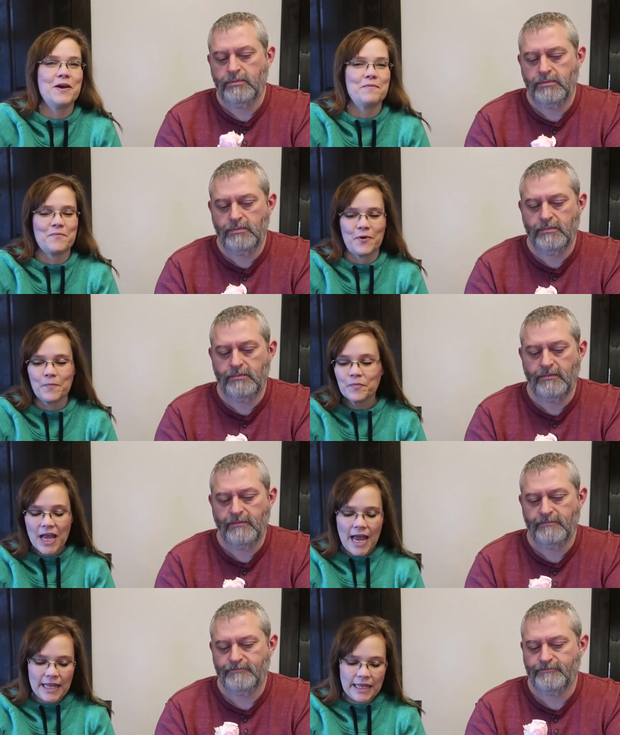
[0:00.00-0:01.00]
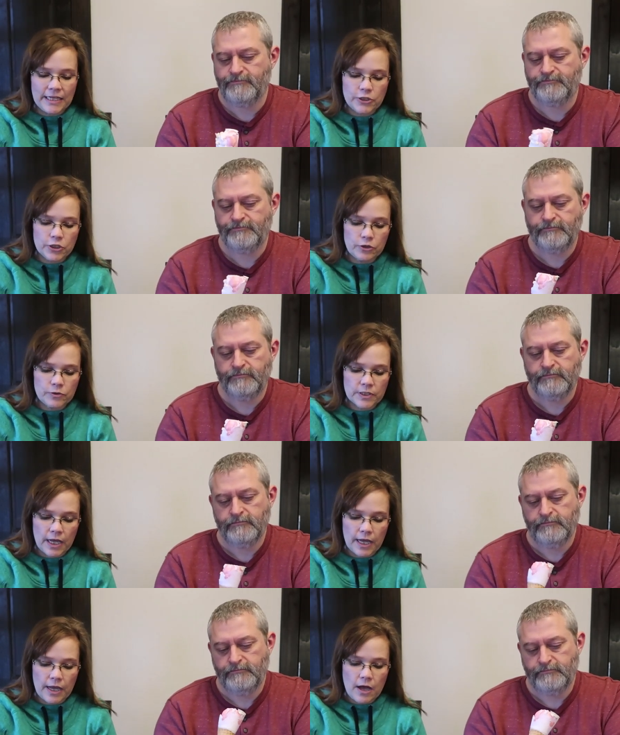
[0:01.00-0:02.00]
Speaker 1: remember. and they do
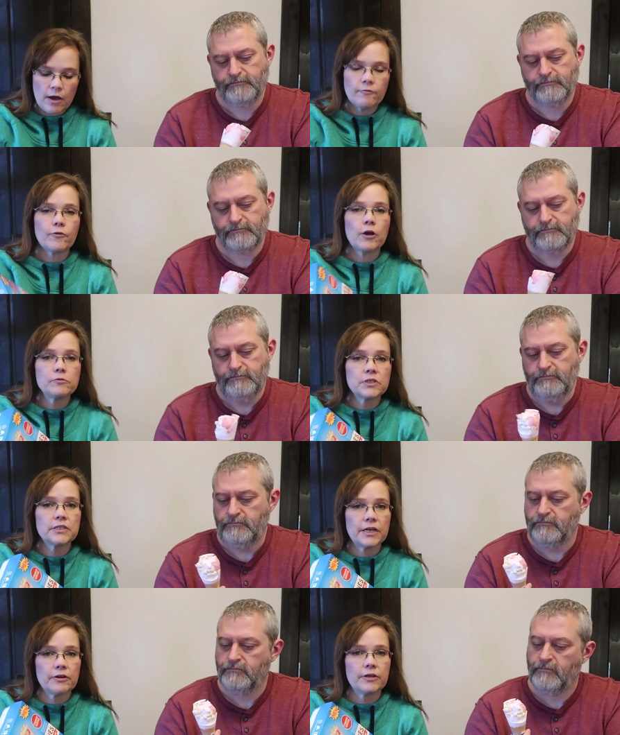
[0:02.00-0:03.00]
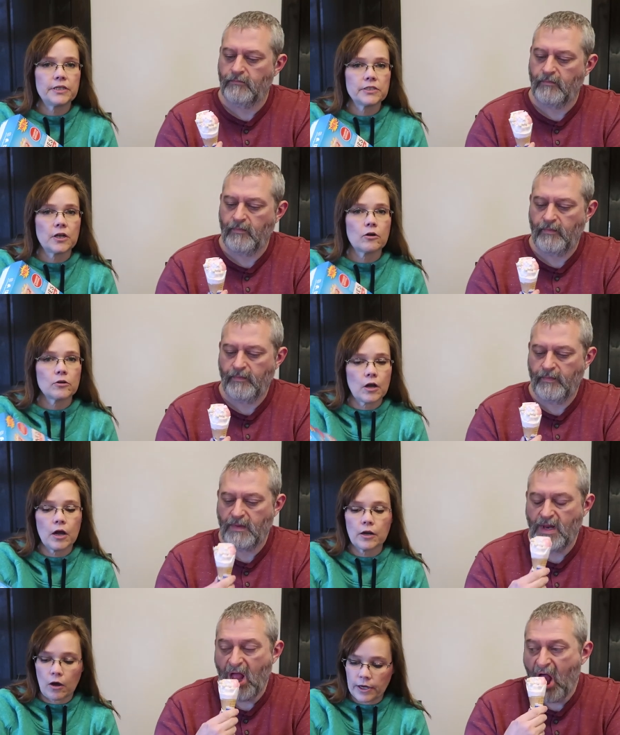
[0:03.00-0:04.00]
say frozen dairy dessert,
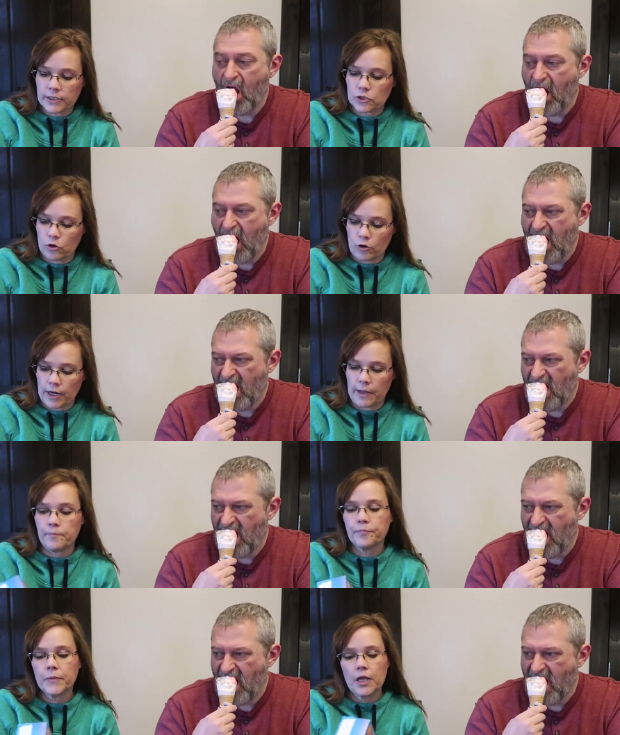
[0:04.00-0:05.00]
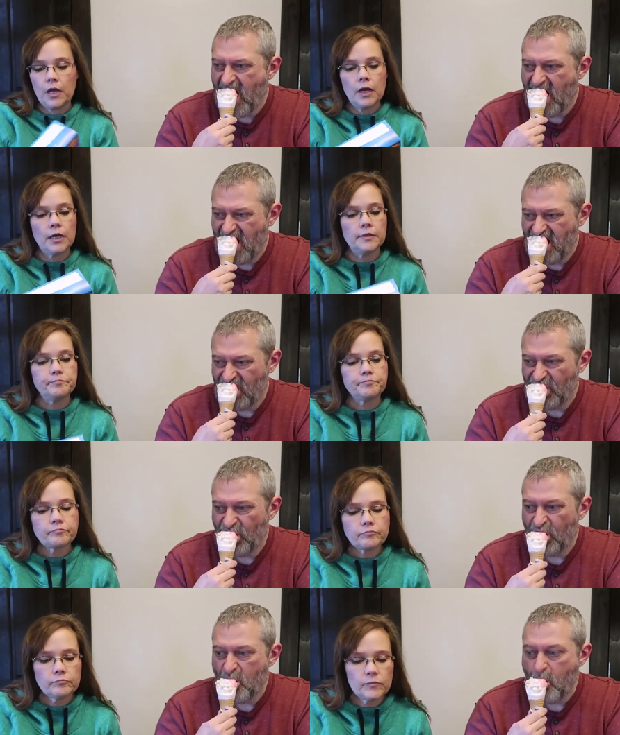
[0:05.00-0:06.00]
not ice cream. Um,
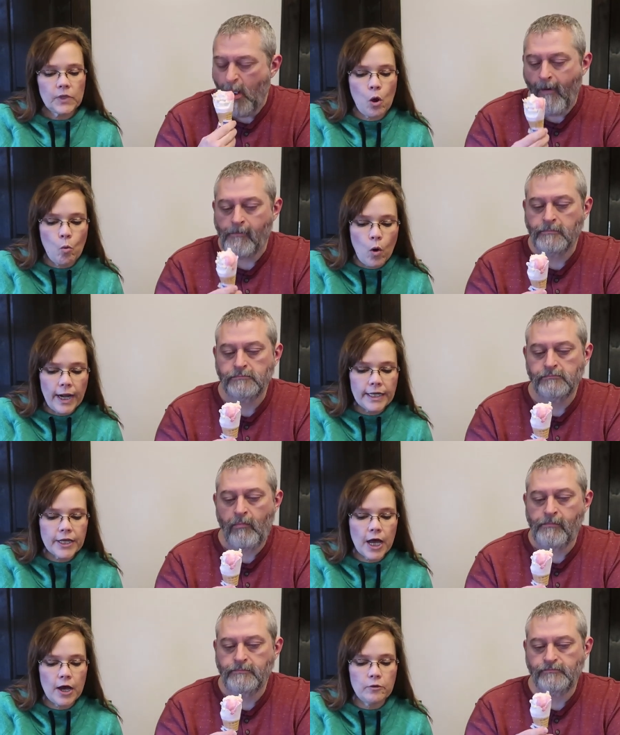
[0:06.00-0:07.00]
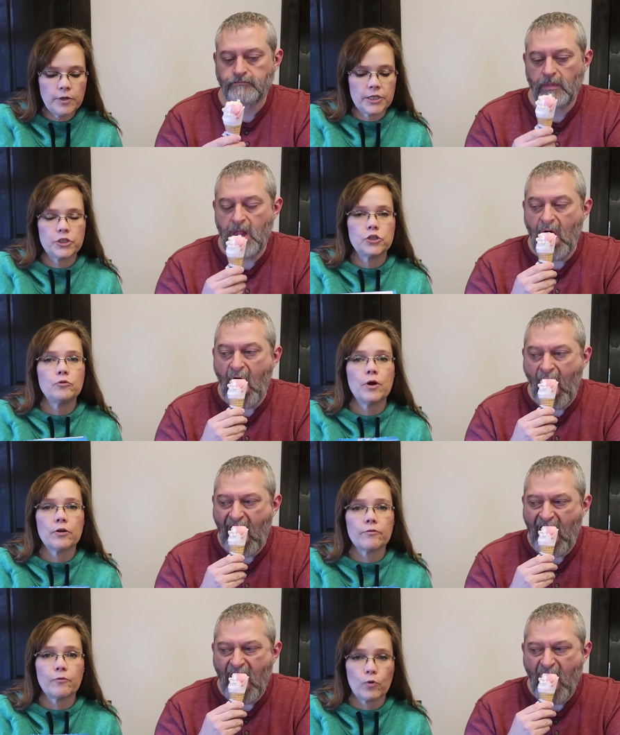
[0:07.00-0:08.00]
one cone is
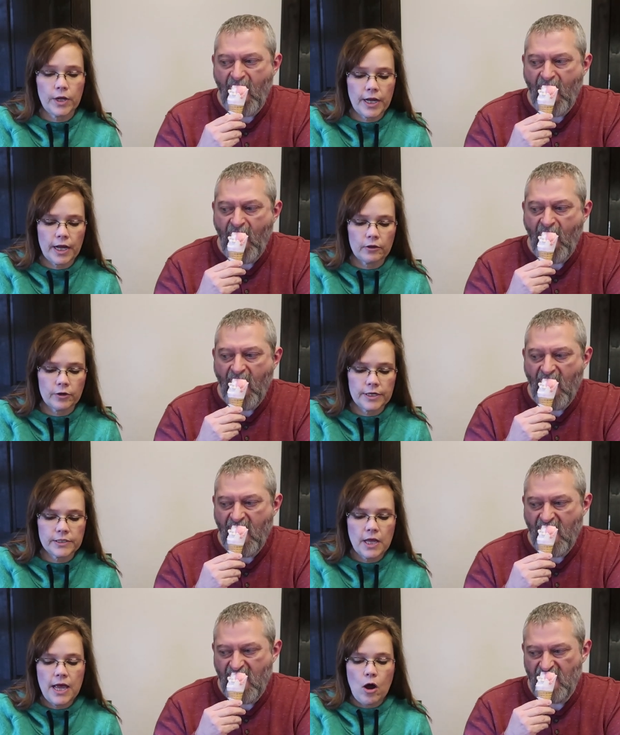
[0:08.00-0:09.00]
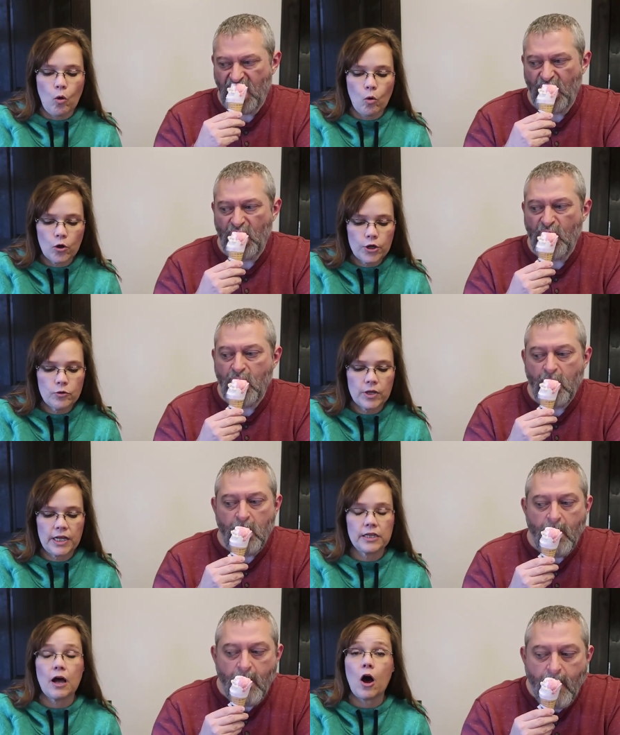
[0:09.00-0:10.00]
240 calories, or you can
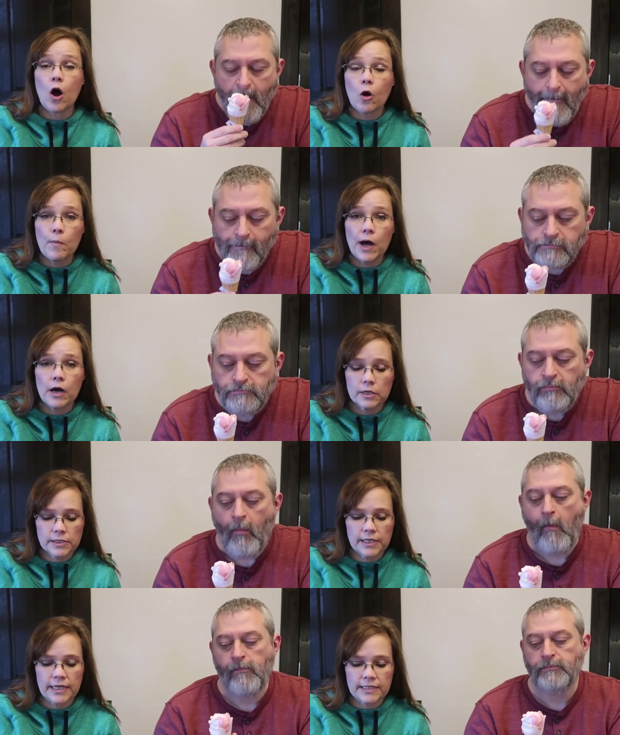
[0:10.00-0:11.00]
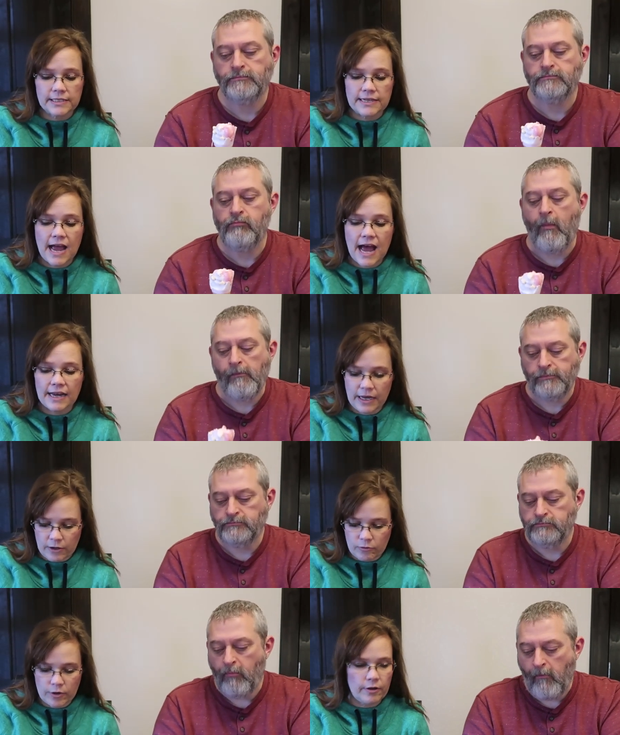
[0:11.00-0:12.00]
eat the whole box and it's
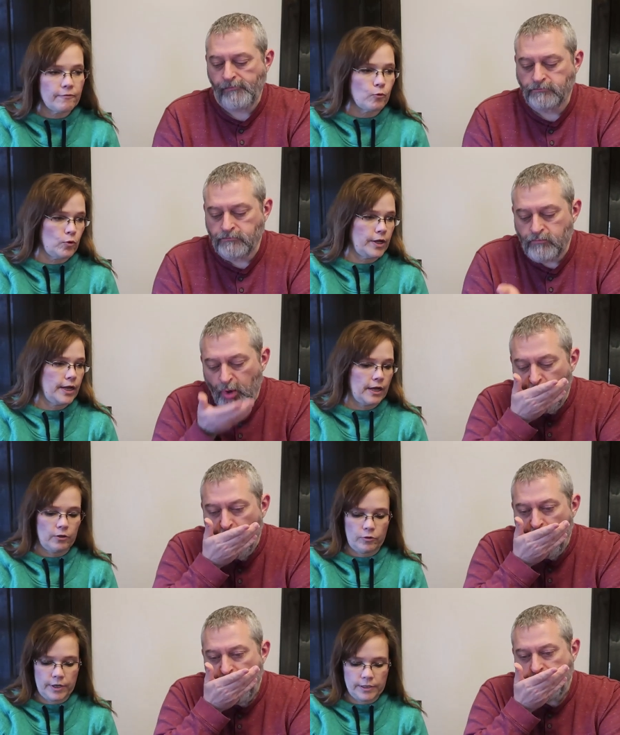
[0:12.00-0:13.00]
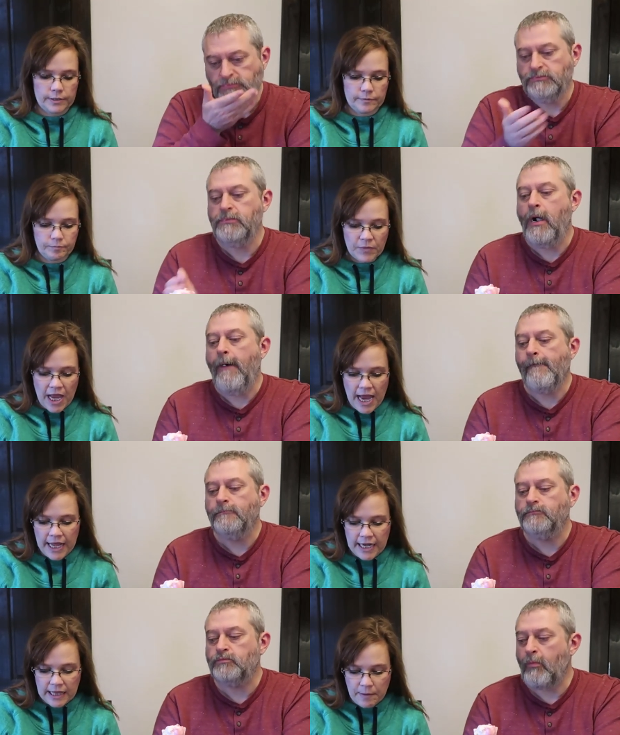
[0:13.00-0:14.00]
940 calories.
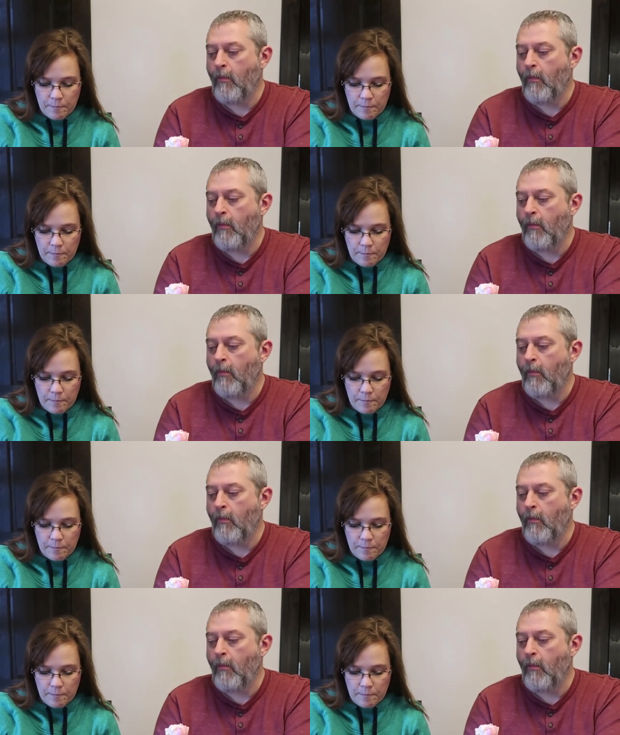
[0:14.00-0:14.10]
And in the